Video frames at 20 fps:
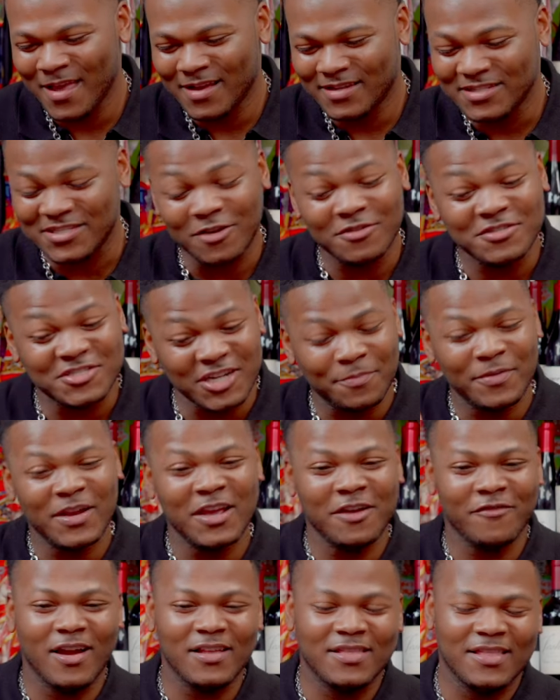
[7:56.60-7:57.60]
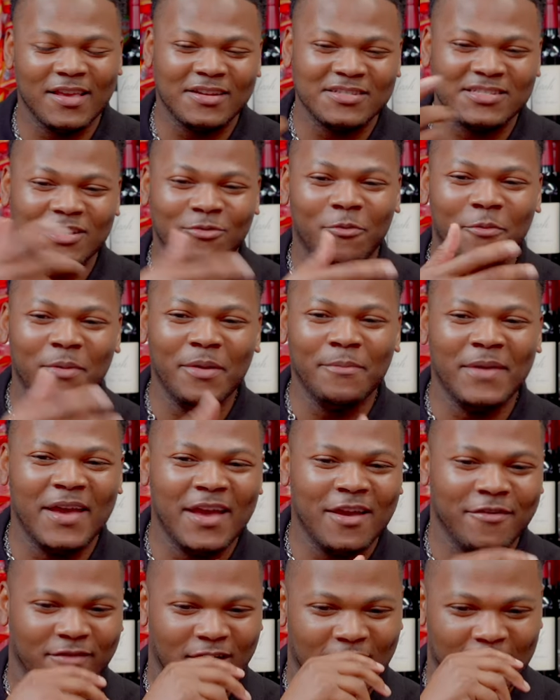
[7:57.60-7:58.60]
so jumping in right there so when we
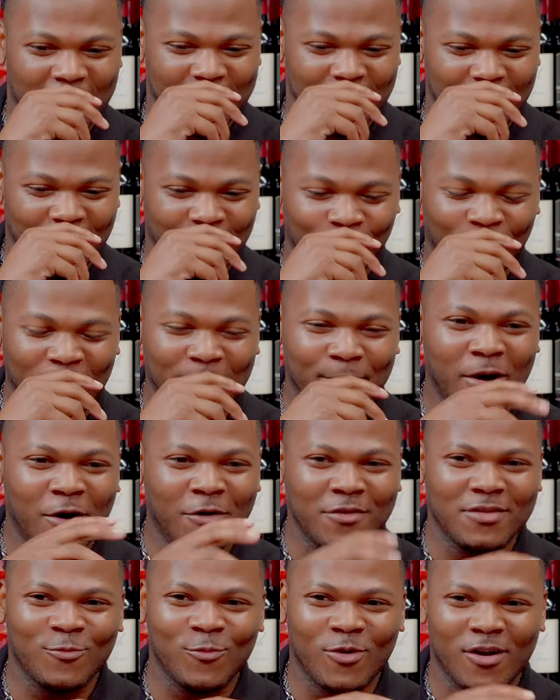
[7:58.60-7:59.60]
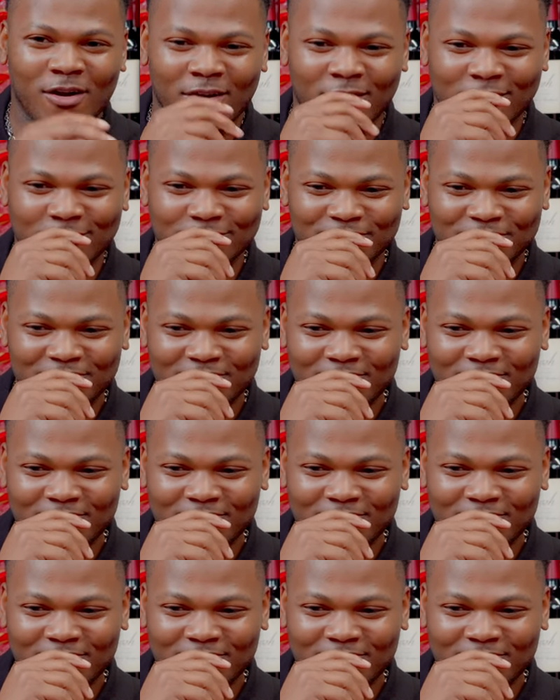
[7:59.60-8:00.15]
met right we both were